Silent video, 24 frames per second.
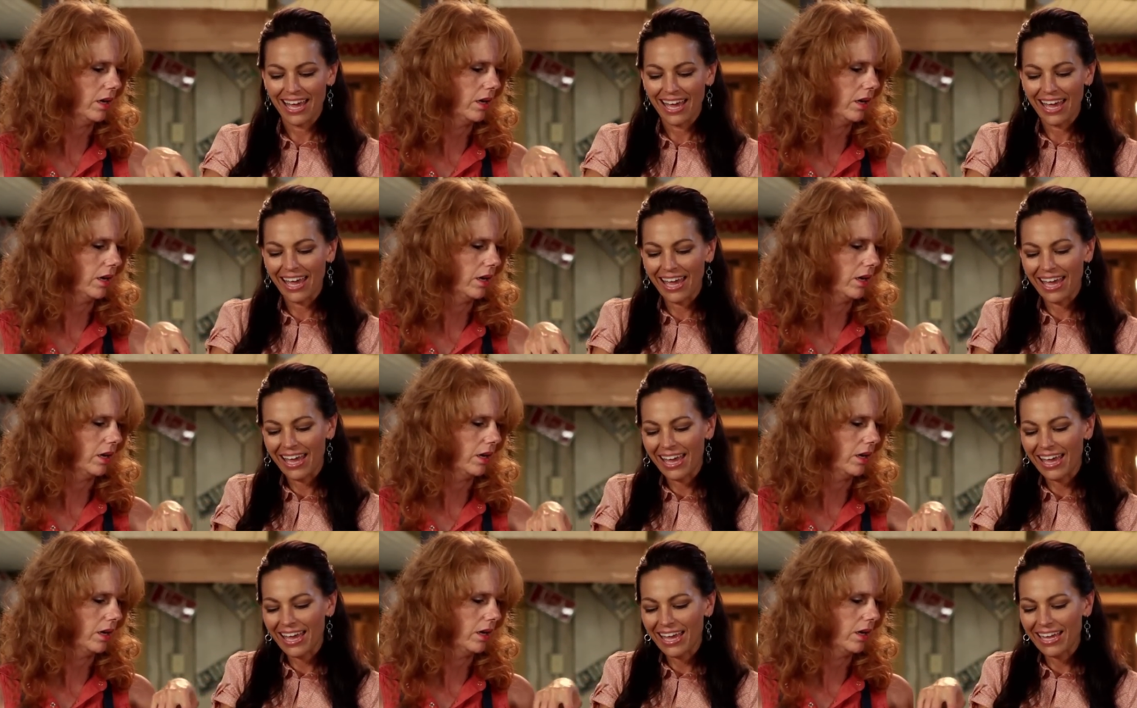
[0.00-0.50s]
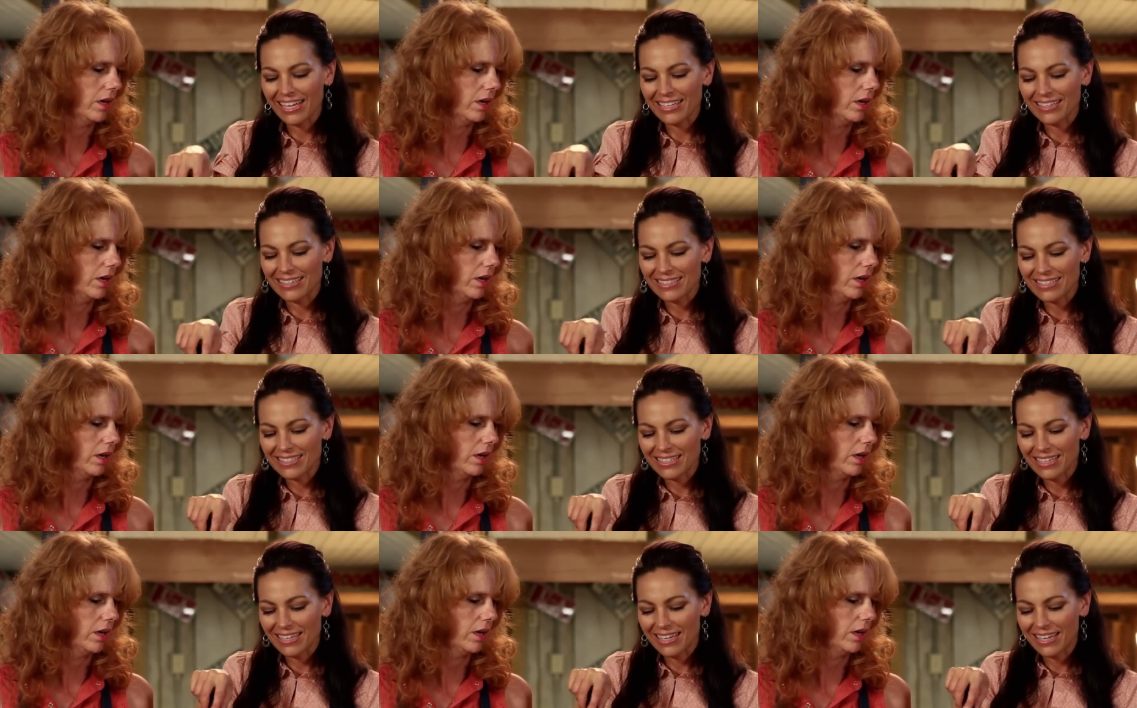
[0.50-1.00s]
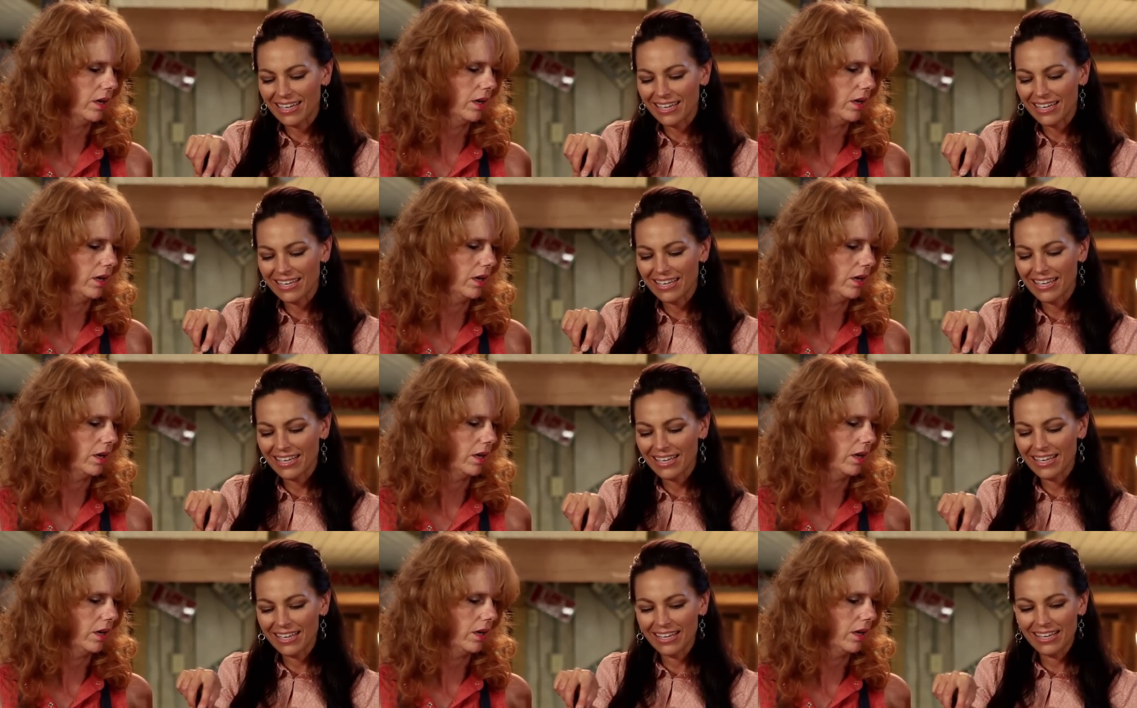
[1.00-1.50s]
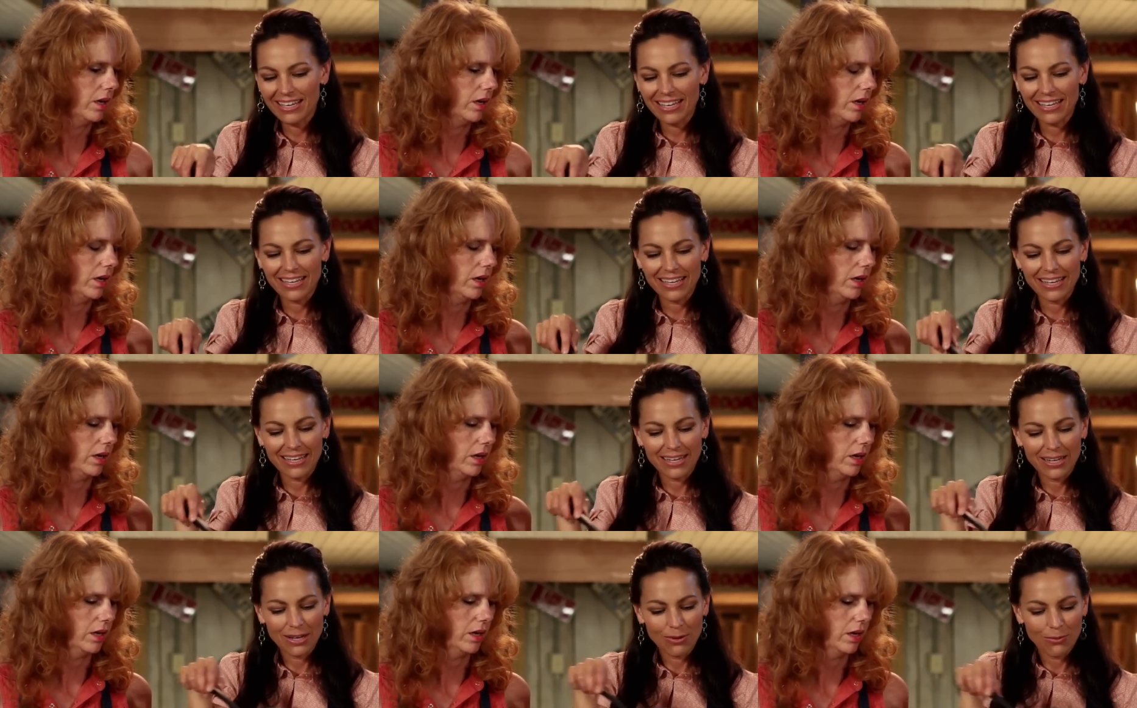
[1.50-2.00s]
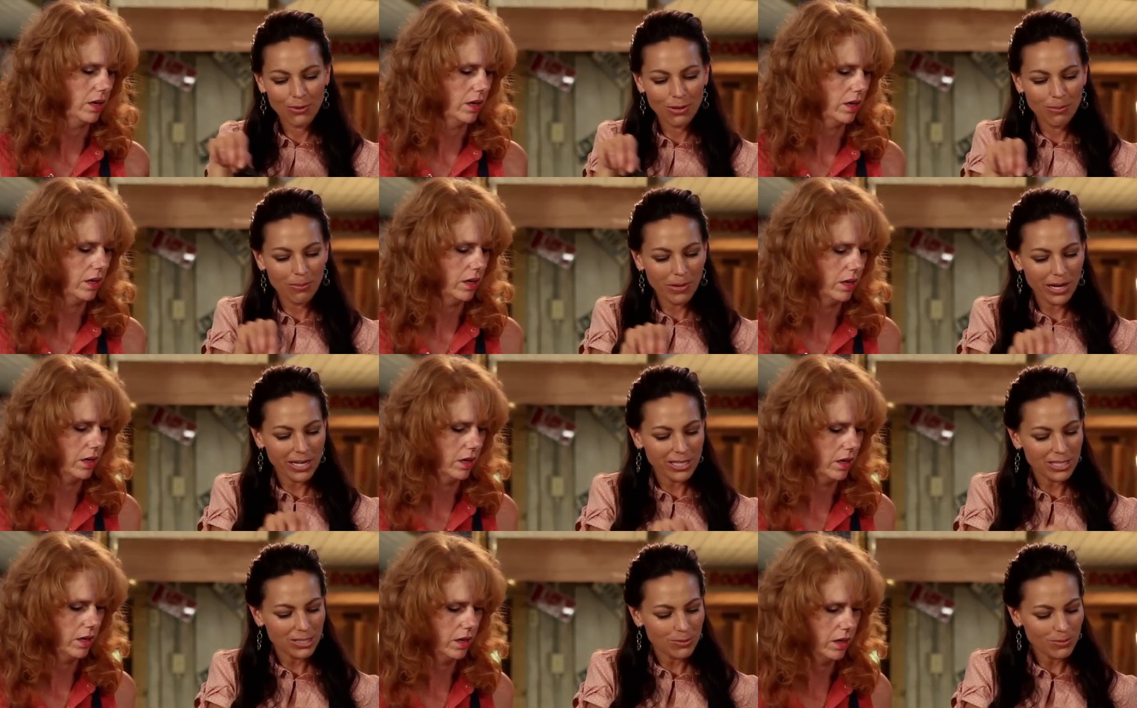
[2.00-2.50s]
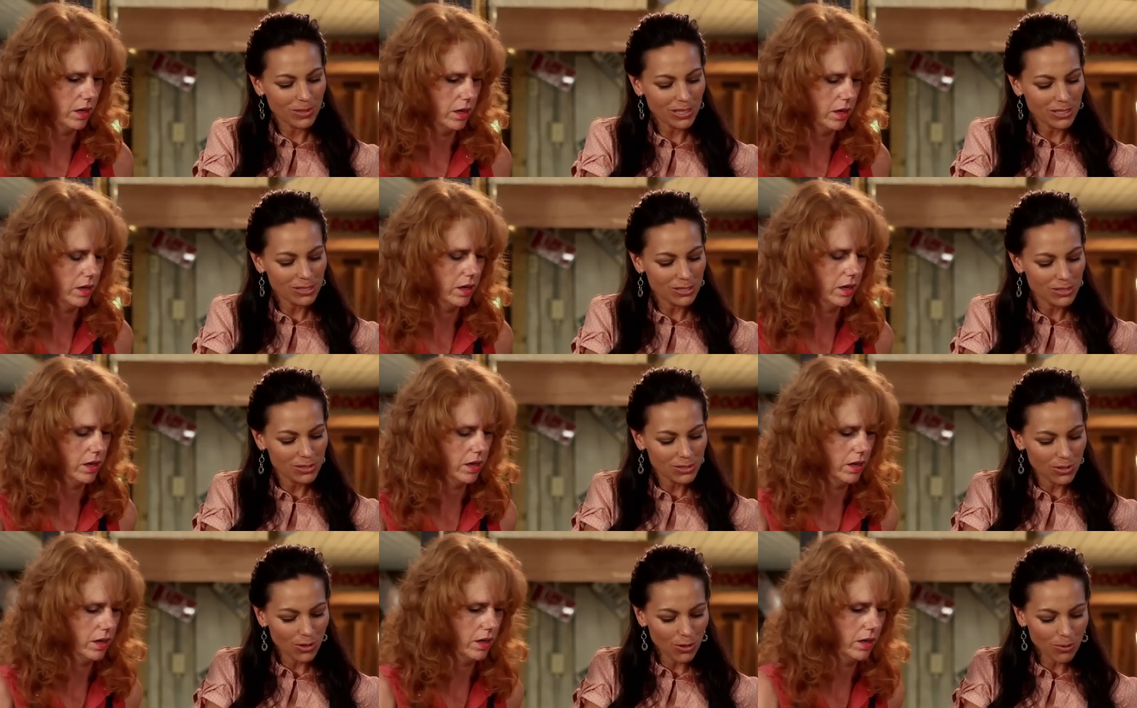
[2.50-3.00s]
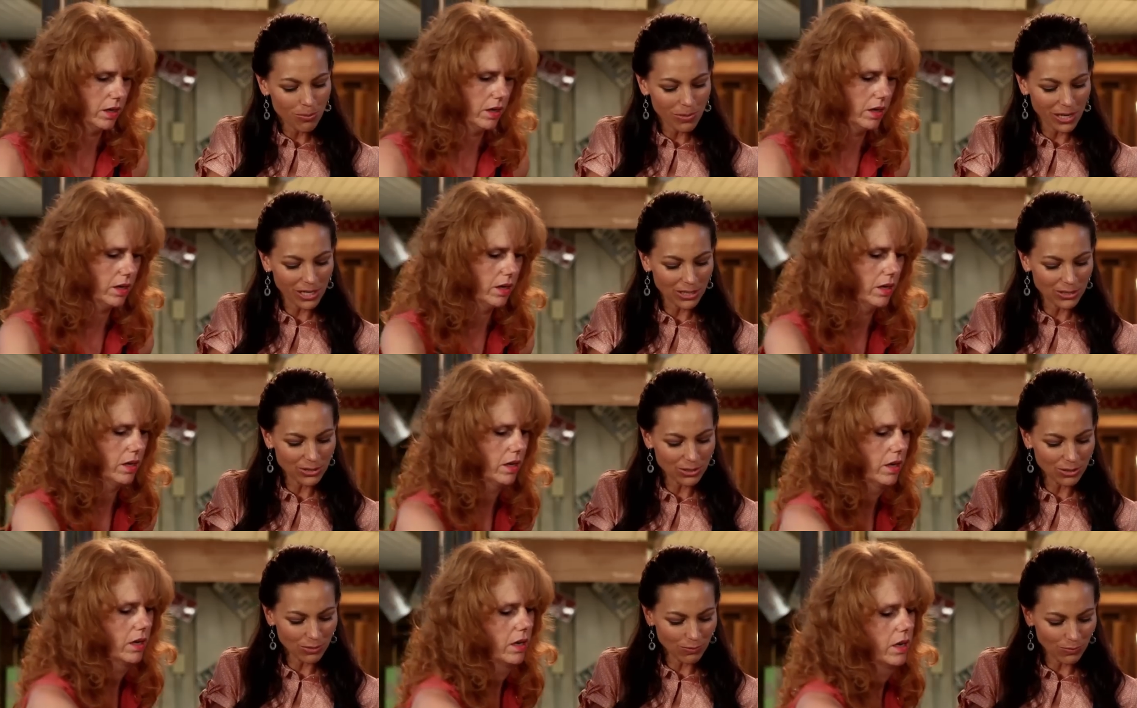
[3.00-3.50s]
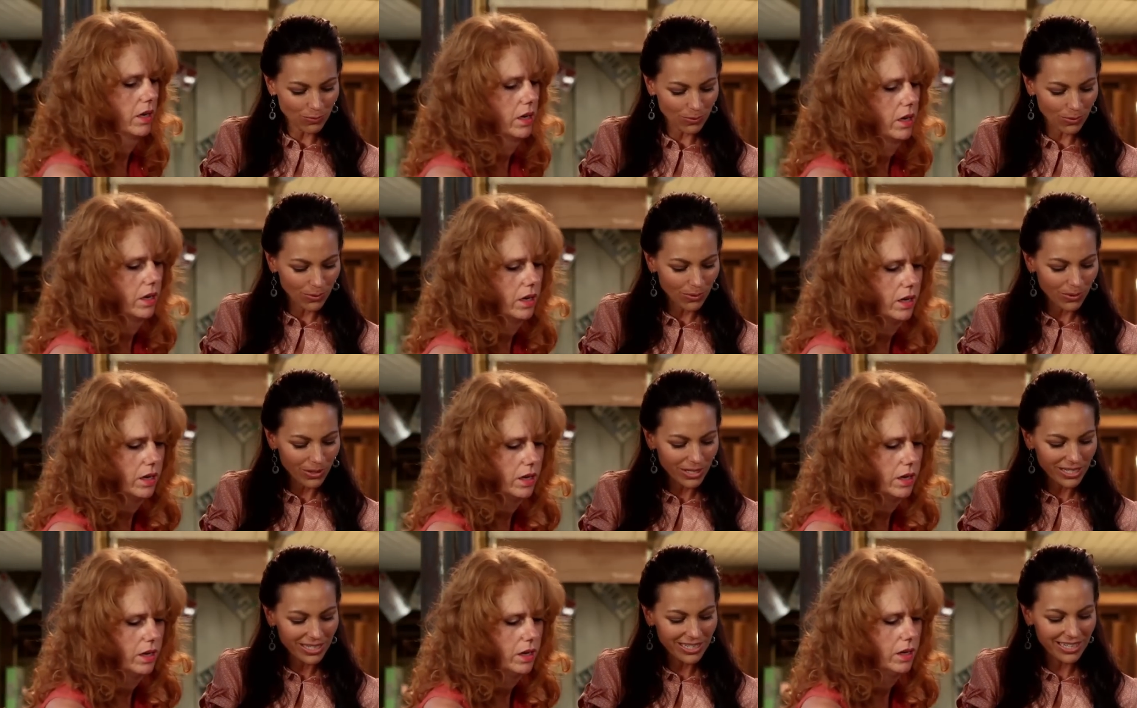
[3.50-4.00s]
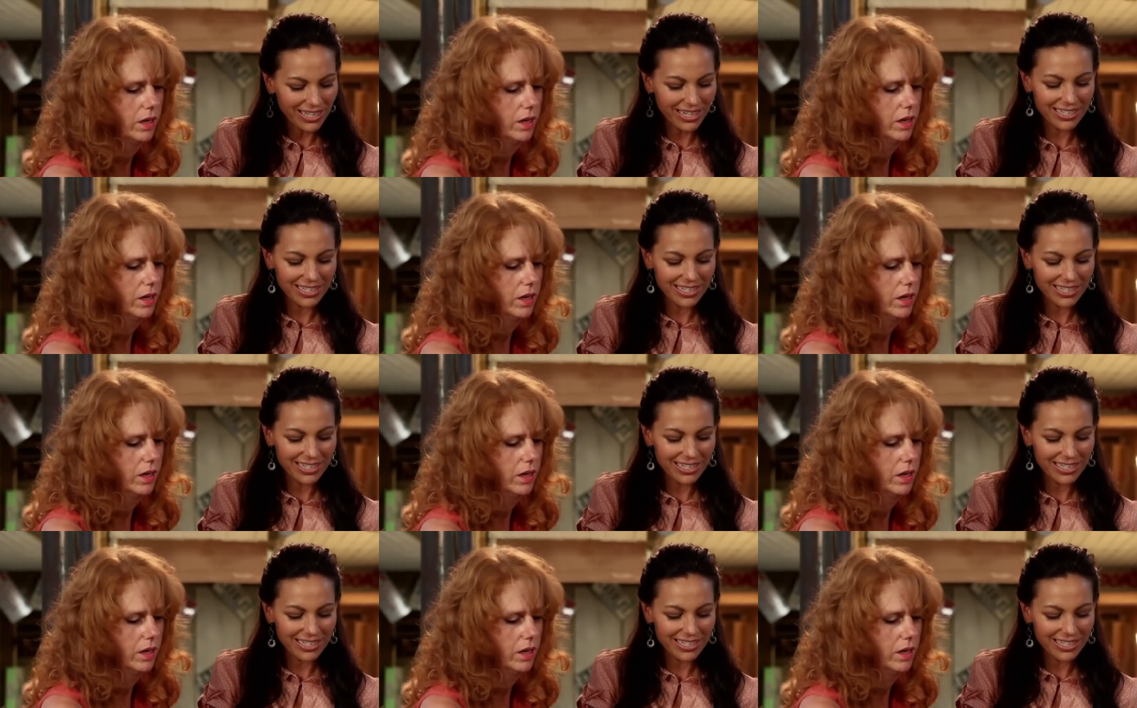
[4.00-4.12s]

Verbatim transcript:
Speaker 1: and he reminds me so much of Rory.